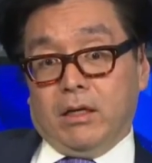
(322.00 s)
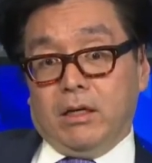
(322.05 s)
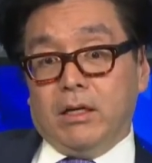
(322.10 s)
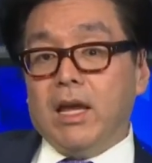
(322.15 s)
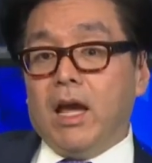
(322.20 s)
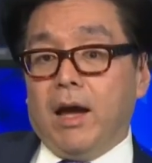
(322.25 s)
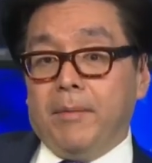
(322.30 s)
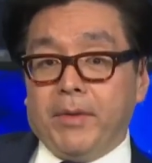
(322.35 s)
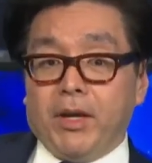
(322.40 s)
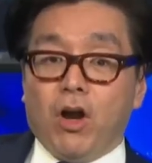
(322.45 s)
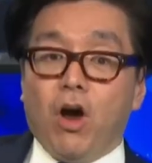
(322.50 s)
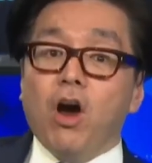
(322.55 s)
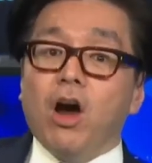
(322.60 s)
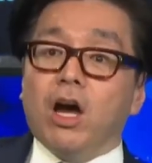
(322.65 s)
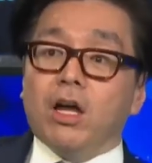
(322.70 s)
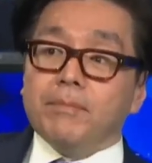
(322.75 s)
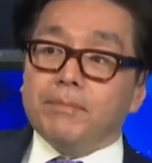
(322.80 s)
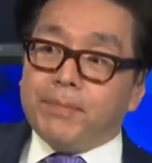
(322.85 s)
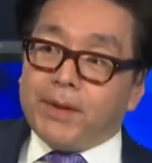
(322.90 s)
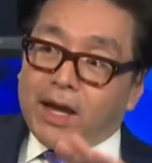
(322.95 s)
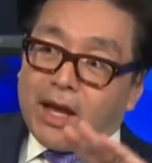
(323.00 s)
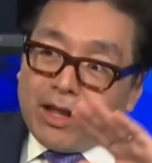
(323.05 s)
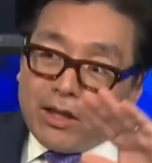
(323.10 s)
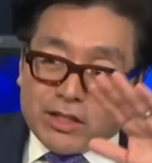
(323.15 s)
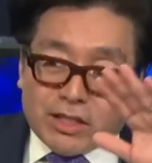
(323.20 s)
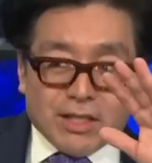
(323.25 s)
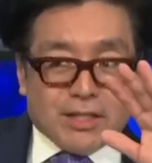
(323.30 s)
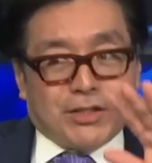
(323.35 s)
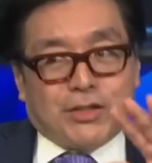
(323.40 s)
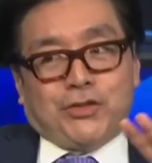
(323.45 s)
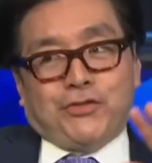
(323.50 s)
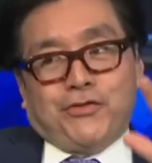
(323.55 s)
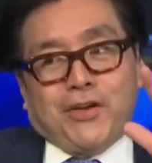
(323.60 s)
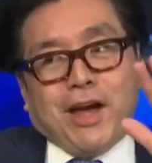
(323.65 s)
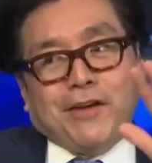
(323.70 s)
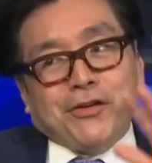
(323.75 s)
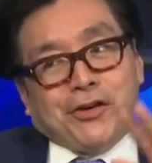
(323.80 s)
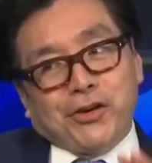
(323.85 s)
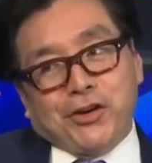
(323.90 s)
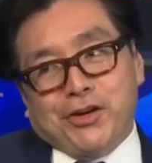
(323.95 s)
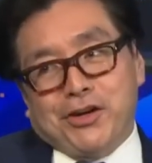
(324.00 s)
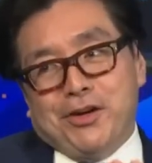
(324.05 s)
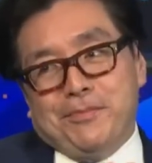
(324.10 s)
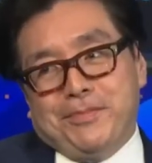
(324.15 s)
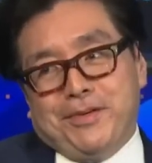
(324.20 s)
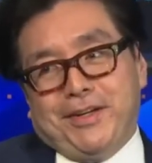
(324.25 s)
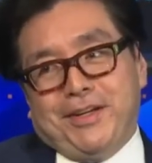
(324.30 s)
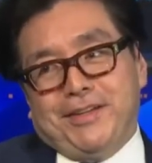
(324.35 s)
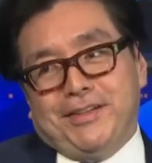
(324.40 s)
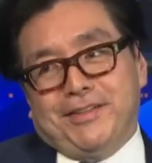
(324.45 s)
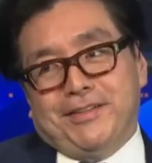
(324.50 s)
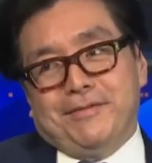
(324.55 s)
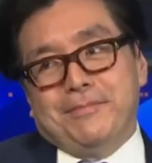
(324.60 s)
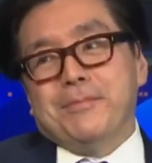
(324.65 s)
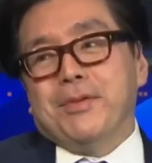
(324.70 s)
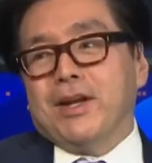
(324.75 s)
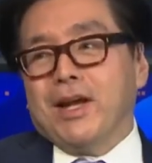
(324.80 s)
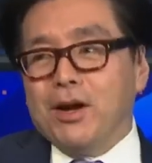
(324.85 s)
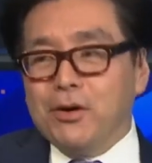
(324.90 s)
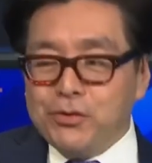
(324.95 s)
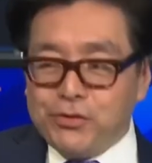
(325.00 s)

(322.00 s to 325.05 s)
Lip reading: Yeah, I mean, on balance, because there's 500 companies, but I